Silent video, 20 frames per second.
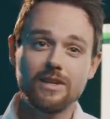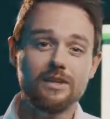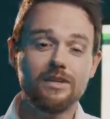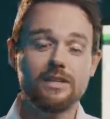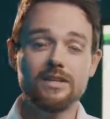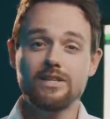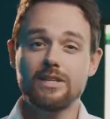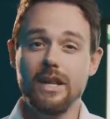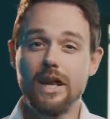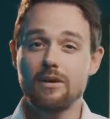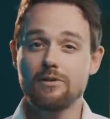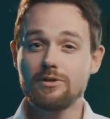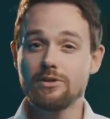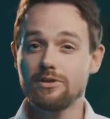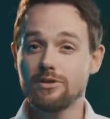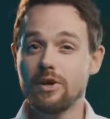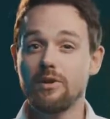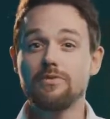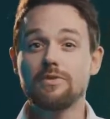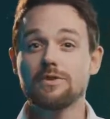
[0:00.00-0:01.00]
This allows you
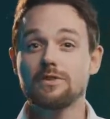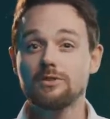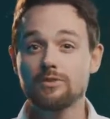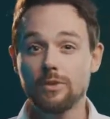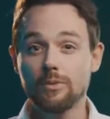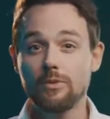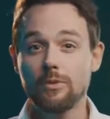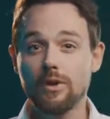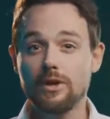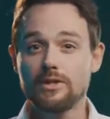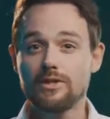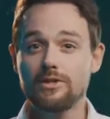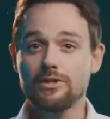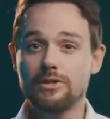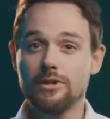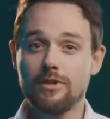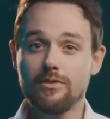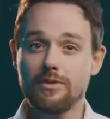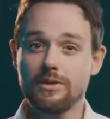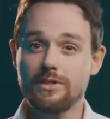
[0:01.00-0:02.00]
to offer top quality
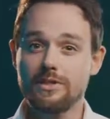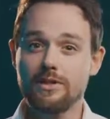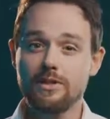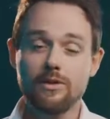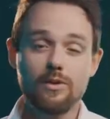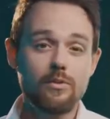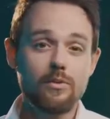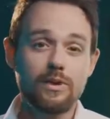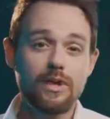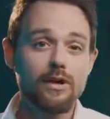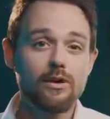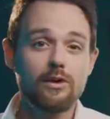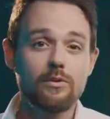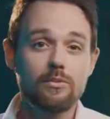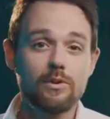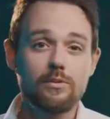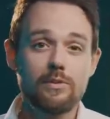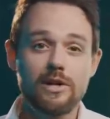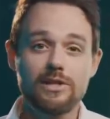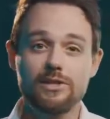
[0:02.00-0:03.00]
service without
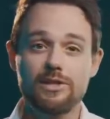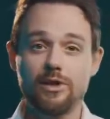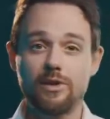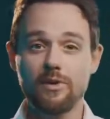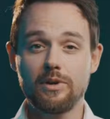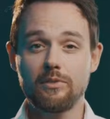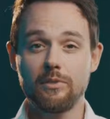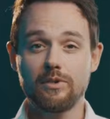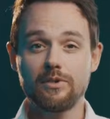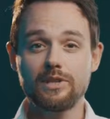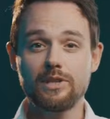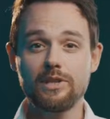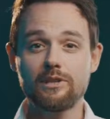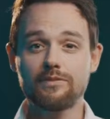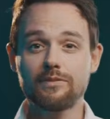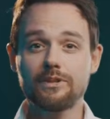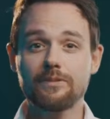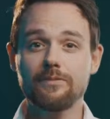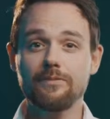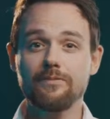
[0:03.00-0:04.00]
compromising OE warranty
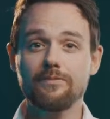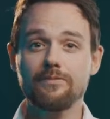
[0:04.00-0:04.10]
cover.